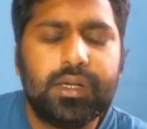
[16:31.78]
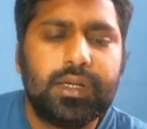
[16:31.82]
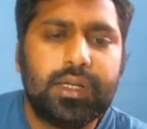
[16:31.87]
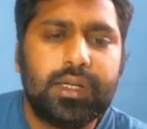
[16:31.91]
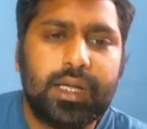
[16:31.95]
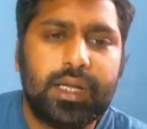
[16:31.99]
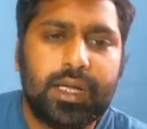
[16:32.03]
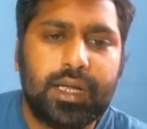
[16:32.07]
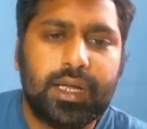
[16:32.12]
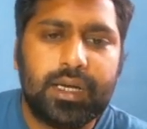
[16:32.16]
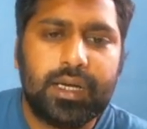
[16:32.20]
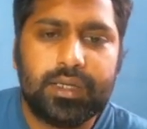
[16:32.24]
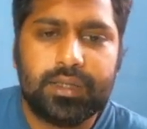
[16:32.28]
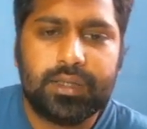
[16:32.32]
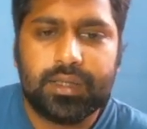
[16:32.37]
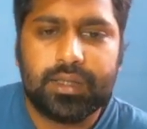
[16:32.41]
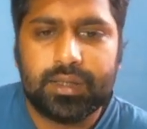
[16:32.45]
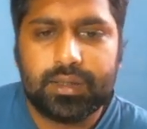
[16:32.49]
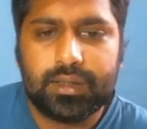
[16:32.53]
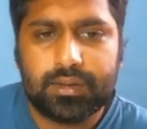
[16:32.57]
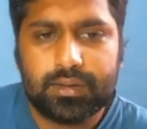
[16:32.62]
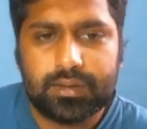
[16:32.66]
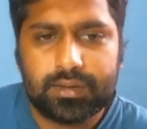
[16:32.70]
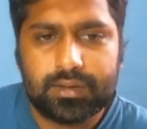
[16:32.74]
and
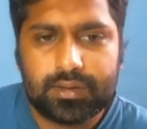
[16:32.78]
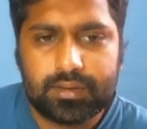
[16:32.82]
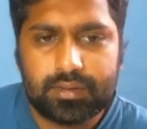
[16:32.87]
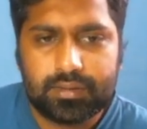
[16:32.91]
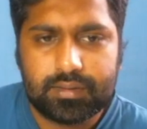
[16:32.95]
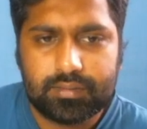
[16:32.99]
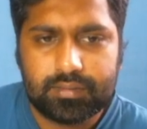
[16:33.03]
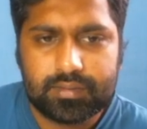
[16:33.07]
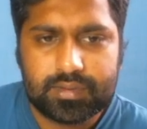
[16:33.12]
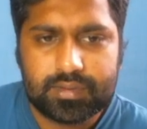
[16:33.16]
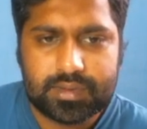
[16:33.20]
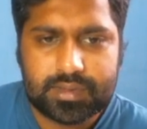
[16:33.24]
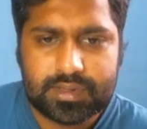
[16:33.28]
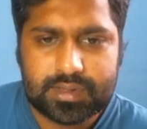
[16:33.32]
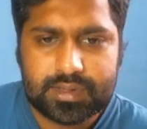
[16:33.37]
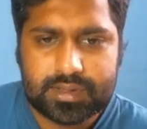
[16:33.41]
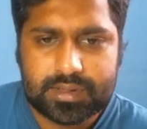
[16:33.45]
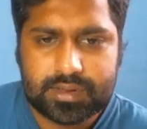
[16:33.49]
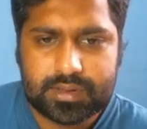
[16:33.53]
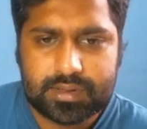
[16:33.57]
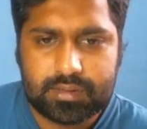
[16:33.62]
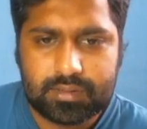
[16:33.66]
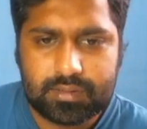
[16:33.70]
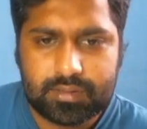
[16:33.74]
then
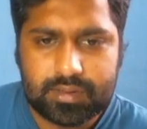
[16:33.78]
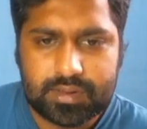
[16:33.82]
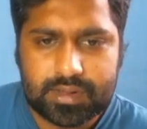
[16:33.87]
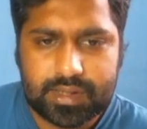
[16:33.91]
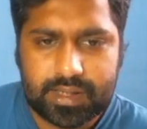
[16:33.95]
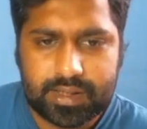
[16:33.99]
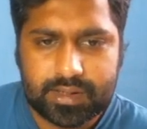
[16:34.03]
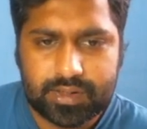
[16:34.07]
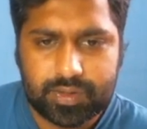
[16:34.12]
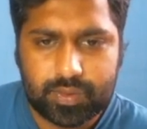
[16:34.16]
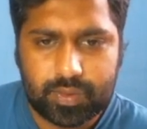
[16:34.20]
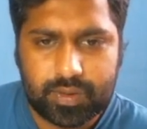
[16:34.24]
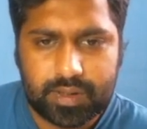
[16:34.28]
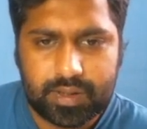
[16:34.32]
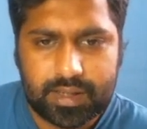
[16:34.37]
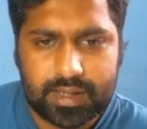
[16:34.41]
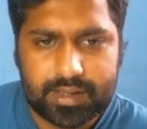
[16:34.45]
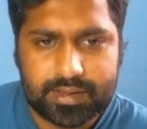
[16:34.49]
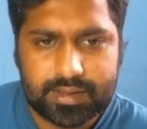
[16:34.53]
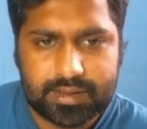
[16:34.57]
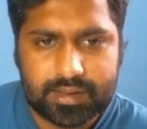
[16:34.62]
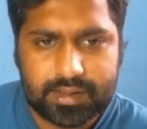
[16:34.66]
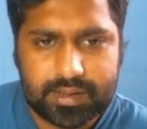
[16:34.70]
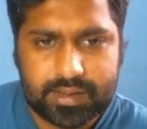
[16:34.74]
sec square
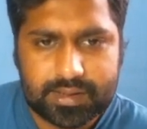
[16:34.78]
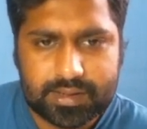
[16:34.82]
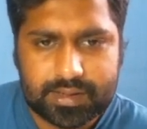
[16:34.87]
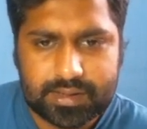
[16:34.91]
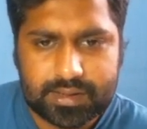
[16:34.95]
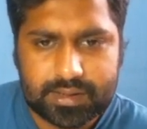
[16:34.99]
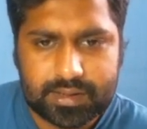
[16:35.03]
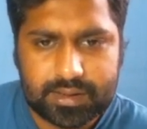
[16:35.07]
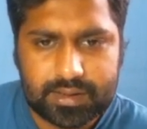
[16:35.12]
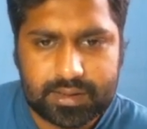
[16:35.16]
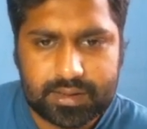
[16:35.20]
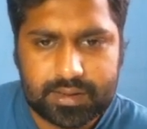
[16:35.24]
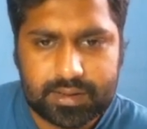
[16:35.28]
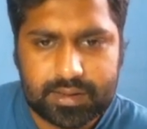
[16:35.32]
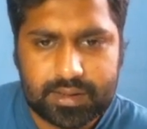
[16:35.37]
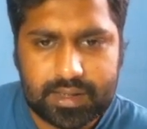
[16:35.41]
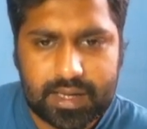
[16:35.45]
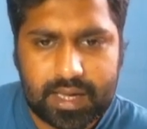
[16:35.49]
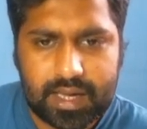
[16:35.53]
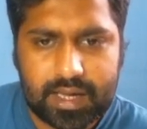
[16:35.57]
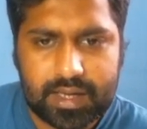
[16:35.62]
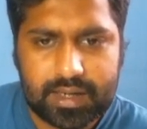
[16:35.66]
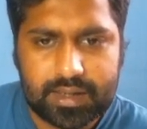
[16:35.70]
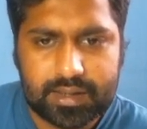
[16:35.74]
as it is,
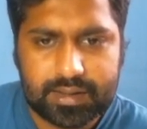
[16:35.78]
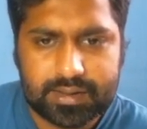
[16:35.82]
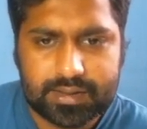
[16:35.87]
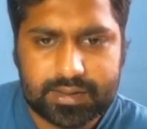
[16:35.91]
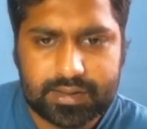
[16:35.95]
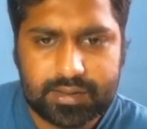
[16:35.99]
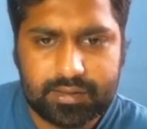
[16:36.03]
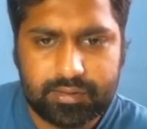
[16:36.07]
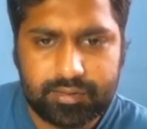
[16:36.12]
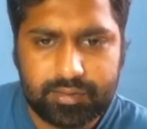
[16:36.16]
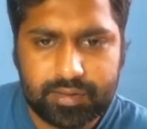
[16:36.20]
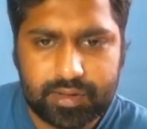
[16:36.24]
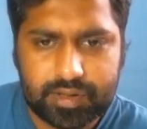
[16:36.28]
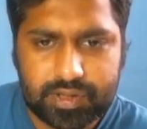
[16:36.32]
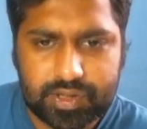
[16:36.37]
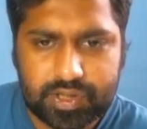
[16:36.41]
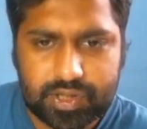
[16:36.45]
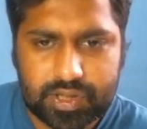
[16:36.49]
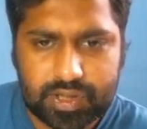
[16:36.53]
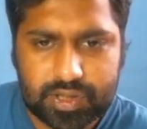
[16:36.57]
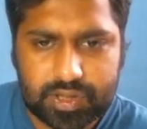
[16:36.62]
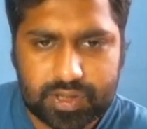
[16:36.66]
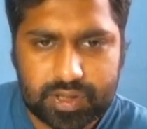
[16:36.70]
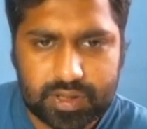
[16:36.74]
tan x
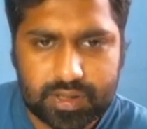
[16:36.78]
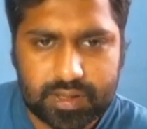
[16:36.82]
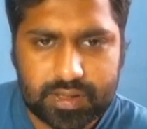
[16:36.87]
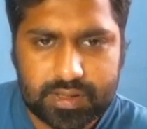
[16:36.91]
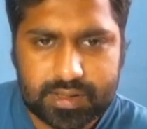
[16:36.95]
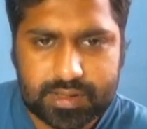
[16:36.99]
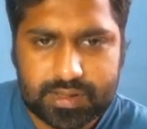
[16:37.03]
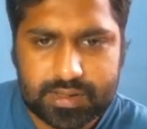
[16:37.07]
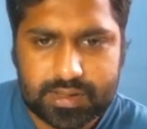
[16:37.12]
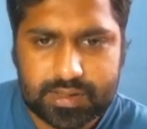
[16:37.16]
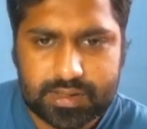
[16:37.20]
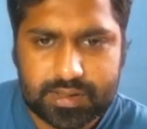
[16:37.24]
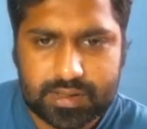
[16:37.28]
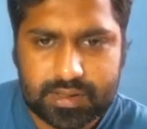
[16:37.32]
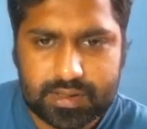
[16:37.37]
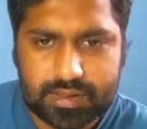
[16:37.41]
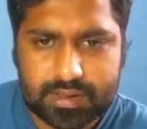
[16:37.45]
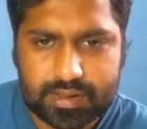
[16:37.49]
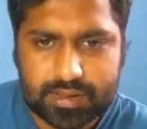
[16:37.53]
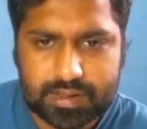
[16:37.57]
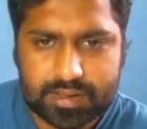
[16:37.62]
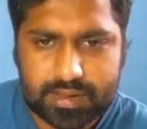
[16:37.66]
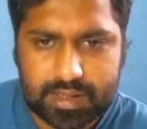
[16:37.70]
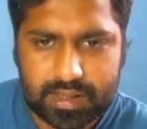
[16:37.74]
differentiation is
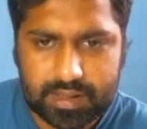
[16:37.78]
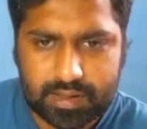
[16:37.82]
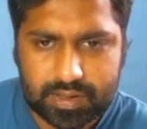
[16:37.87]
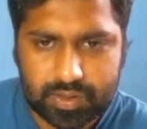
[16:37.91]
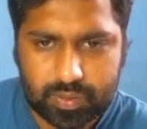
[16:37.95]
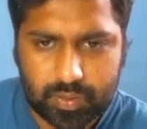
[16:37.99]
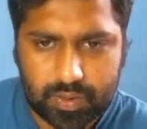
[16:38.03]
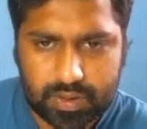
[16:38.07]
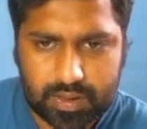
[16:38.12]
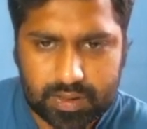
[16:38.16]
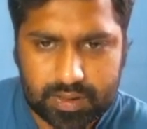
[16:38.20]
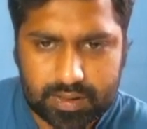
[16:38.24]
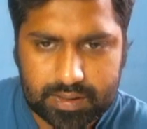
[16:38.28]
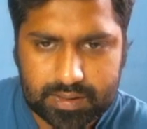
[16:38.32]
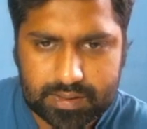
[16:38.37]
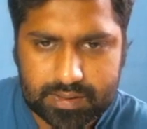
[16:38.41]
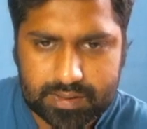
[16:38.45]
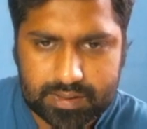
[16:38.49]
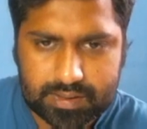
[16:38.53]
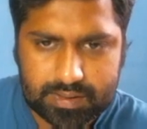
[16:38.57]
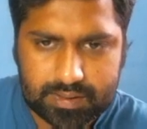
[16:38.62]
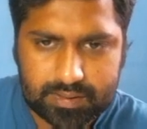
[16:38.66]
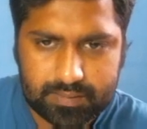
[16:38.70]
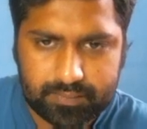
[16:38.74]
sec square
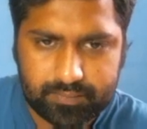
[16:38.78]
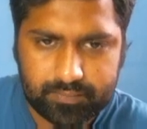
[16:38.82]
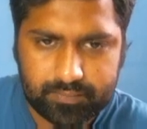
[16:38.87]
x.